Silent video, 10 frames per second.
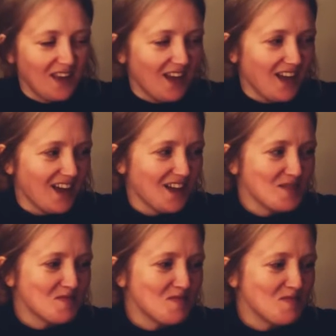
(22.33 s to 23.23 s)

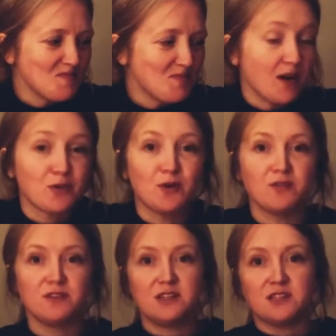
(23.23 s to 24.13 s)
But I thought I'd
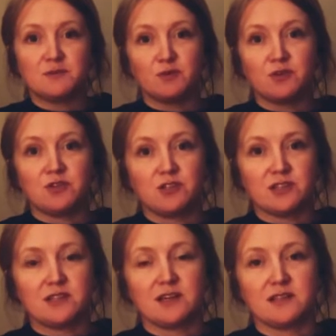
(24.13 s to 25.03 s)
read this because she
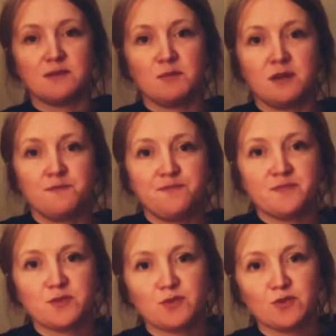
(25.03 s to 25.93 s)
just texted me,
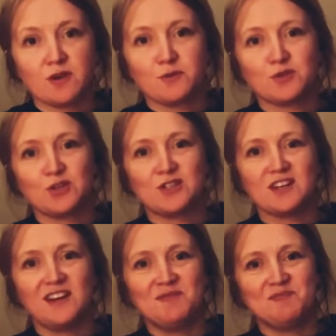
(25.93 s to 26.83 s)
so I thought that was a good
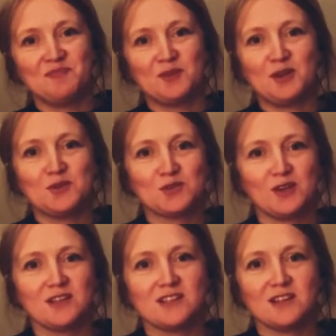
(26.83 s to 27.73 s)
sign when I was trying
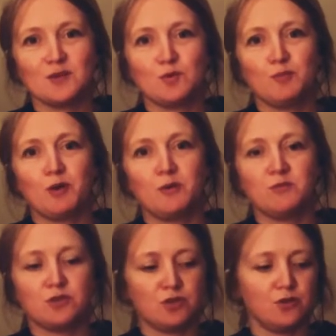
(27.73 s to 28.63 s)
to decide what poem
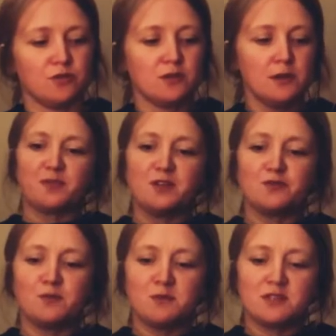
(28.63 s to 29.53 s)
to choose. It's
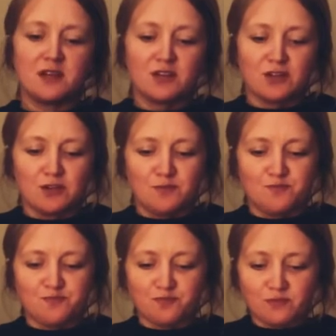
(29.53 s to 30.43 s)
from the section
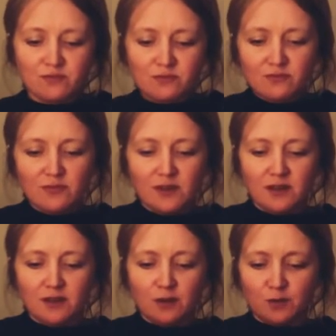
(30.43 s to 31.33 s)

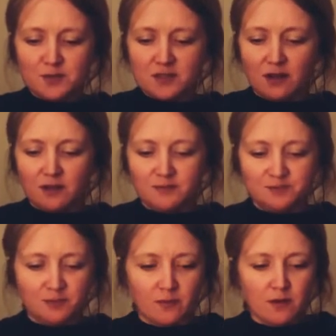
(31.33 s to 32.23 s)
in Lobster
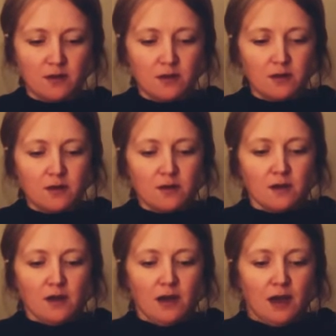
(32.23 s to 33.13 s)

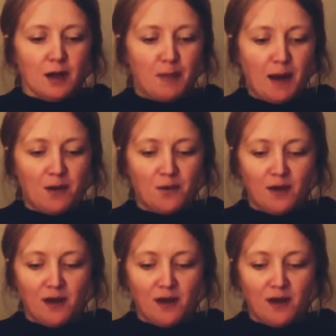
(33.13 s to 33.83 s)
about